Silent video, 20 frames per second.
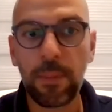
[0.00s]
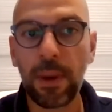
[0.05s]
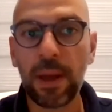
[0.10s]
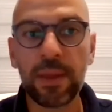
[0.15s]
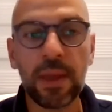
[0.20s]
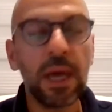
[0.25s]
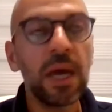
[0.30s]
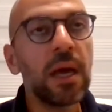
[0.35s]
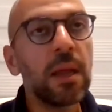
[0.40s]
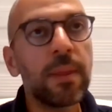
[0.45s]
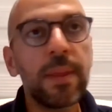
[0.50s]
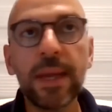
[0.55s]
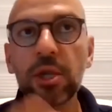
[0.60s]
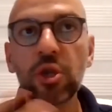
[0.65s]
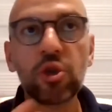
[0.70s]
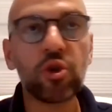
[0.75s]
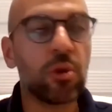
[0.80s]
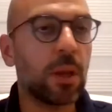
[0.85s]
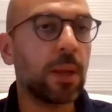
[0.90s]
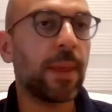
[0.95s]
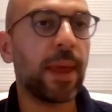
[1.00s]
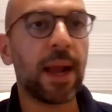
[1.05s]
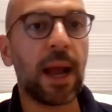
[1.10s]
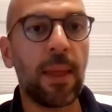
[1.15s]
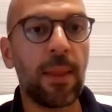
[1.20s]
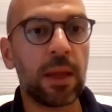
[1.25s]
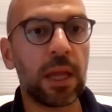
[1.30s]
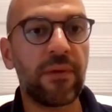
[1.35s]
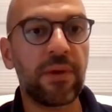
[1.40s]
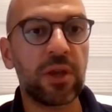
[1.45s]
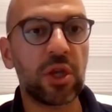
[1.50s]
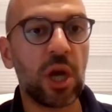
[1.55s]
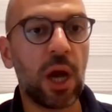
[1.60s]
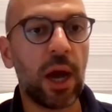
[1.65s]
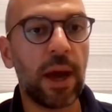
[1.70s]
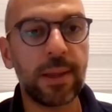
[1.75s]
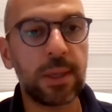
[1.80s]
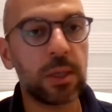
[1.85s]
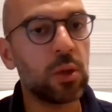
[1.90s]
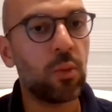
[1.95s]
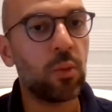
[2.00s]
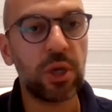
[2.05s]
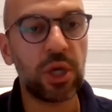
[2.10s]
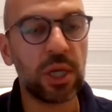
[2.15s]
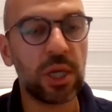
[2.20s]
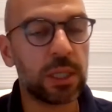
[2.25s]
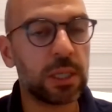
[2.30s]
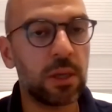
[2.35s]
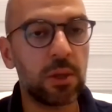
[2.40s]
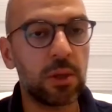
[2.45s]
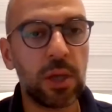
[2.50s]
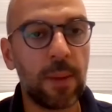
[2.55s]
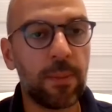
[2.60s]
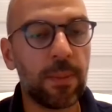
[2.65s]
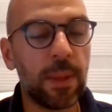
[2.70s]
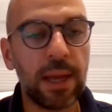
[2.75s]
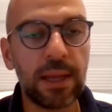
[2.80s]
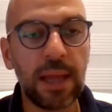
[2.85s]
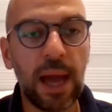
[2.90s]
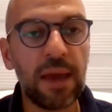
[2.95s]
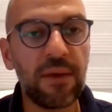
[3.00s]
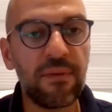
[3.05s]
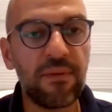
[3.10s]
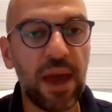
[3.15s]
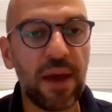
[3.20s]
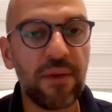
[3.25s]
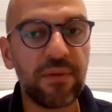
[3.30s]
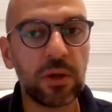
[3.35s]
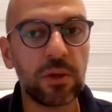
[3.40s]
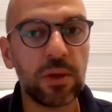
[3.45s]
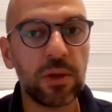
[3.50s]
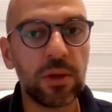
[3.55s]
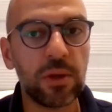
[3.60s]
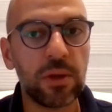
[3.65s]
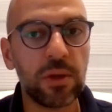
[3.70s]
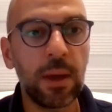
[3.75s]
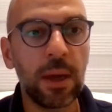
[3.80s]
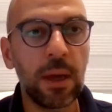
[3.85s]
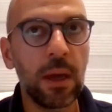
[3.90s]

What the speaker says: but naturally they cannot have a child, so we just need to apply the IVF to them.